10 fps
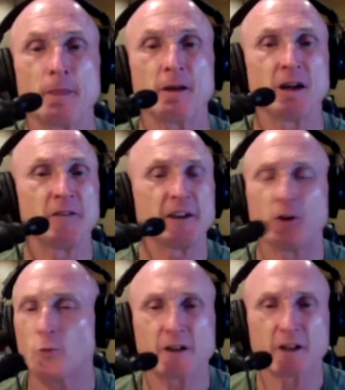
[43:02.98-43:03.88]
And they
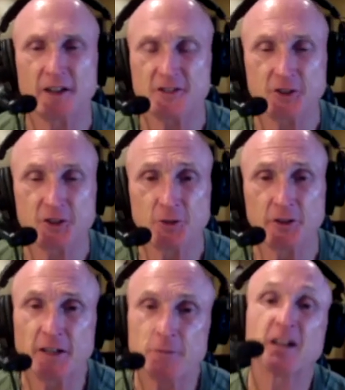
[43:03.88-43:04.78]
don't realize they're
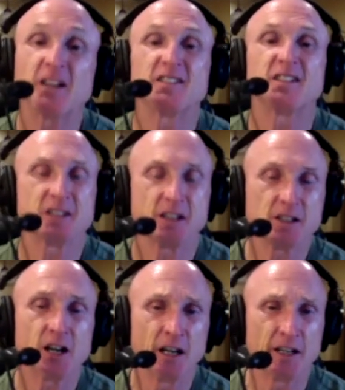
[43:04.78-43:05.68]
doing it because it's
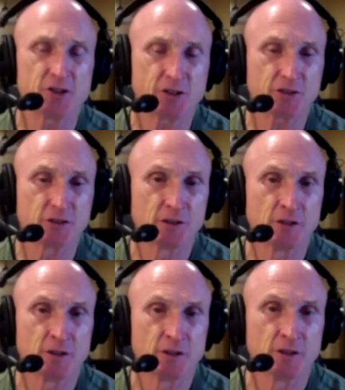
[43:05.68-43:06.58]
unconscious.
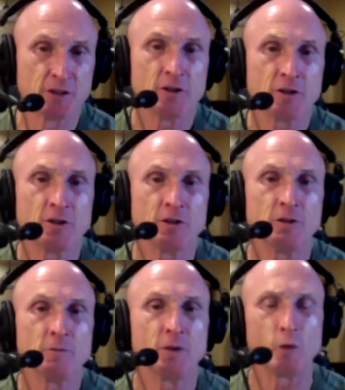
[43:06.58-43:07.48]

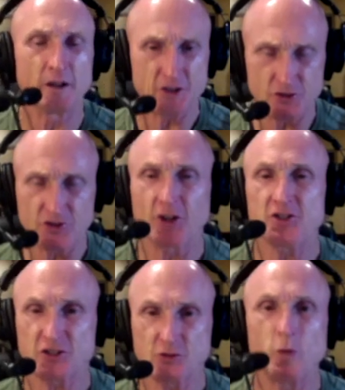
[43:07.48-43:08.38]
But once you start
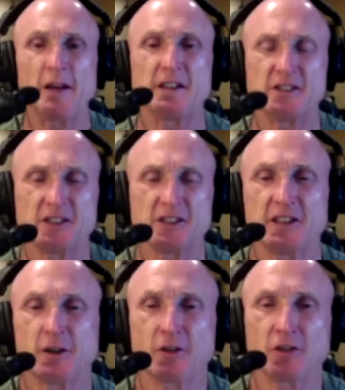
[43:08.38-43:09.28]
just witnessing
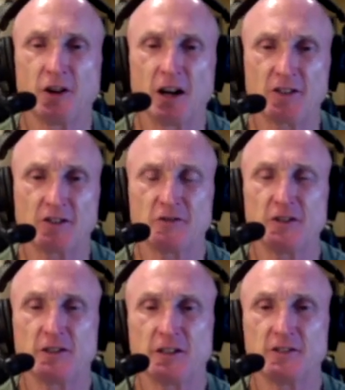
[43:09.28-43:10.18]
your thoughts,
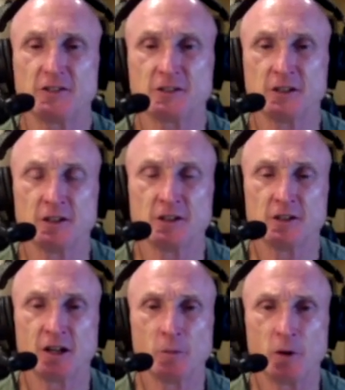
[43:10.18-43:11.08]
feelings,
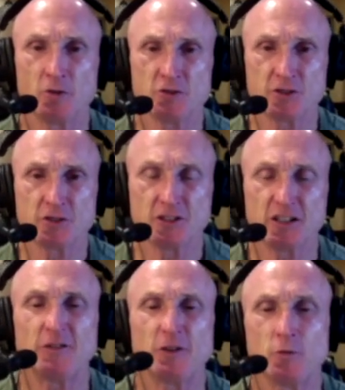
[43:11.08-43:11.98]
emotions, and
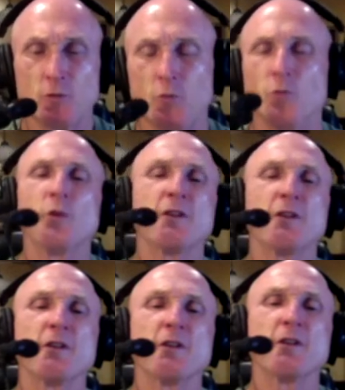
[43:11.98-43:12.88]
even
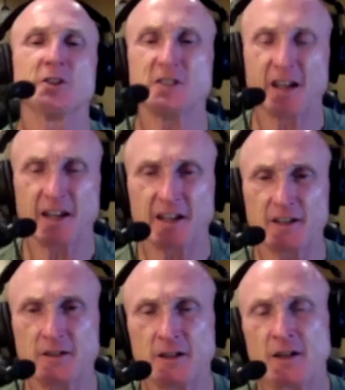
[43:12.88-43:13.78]
reviewing your day
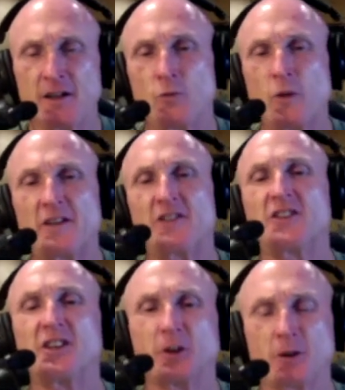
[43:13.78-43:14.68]
and
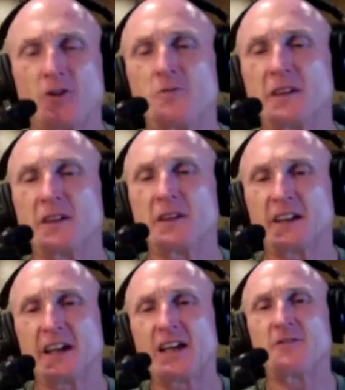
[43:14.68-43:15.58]
witnessing your own
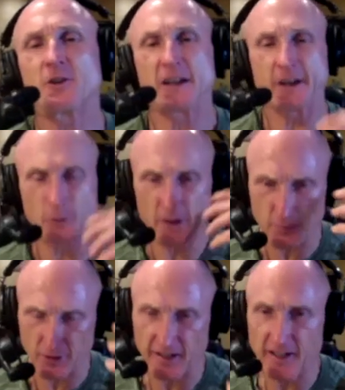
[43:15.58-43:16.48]
behavior, like
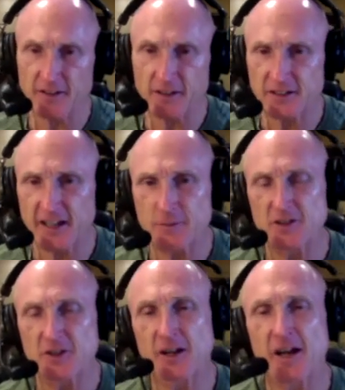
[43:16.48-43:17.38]
replaying the tape in
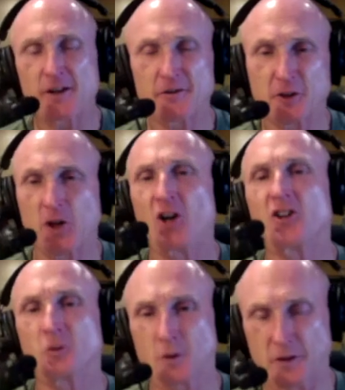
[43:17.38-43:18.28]
your head of your
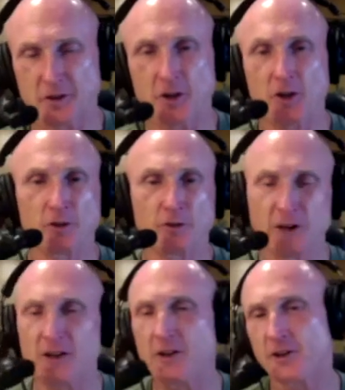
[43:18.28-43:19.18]
argument with your
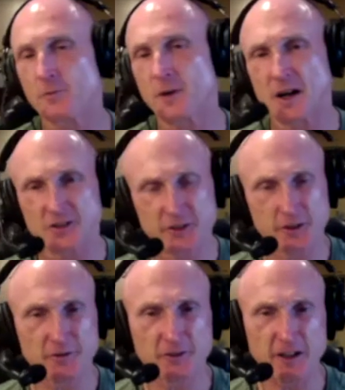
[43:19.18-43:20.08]
girlfriend or your boss or your
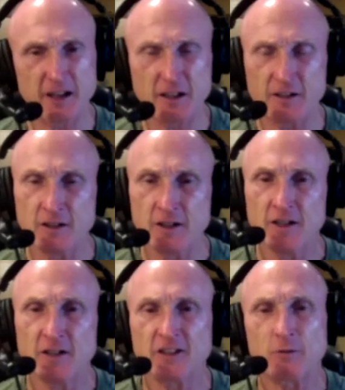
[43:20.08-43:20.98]
friend and
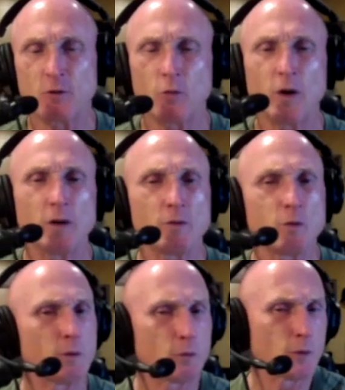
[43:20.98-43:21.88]
saying, well, what,
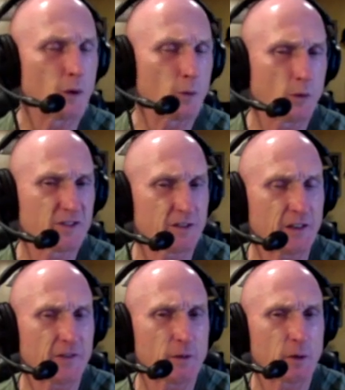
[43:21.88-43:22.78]
what, what was it that
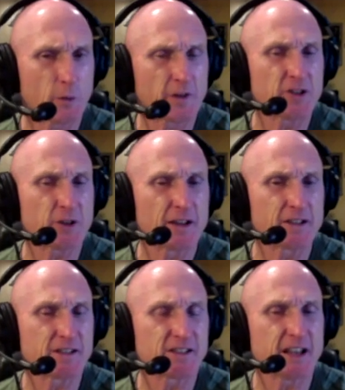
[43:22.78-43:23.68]
they were really trying to
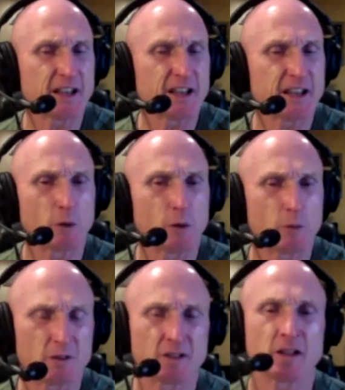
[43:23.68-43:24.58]
say to me? What
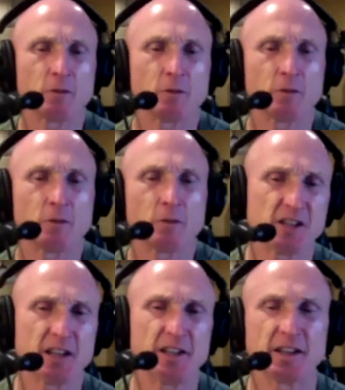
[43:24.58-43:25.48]
was it that was
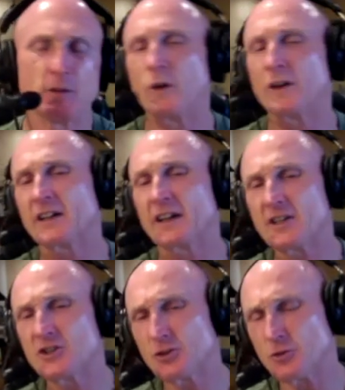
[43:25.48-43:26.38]
upsetting them? What did I
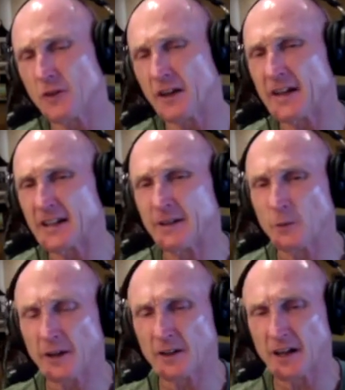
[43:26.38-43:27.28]
do that I didn't
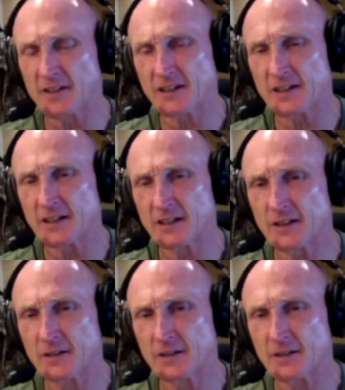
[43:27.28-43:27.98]
realize I did?